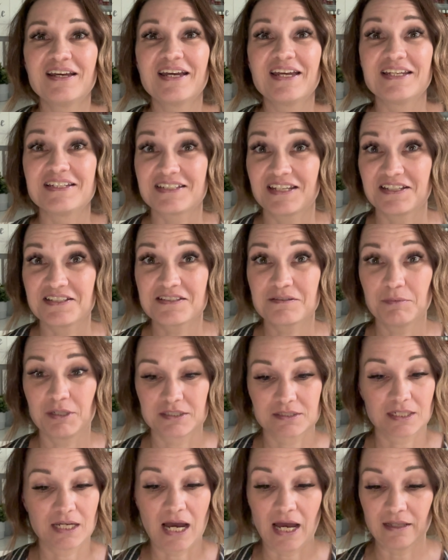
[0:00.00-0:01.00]
It tastes
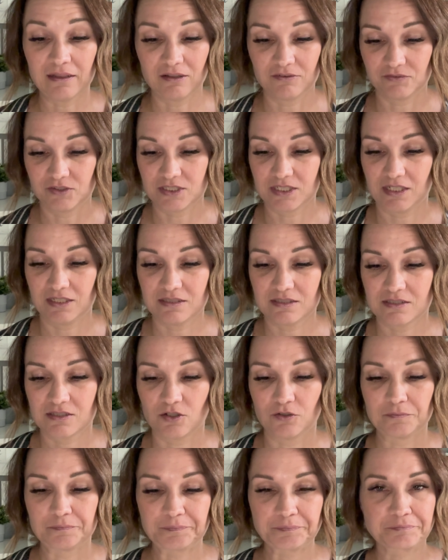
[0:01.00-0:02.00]
amazing. I love the taste,
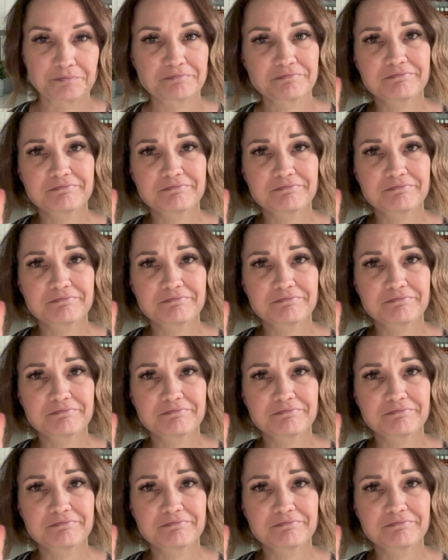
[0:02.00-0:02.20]
so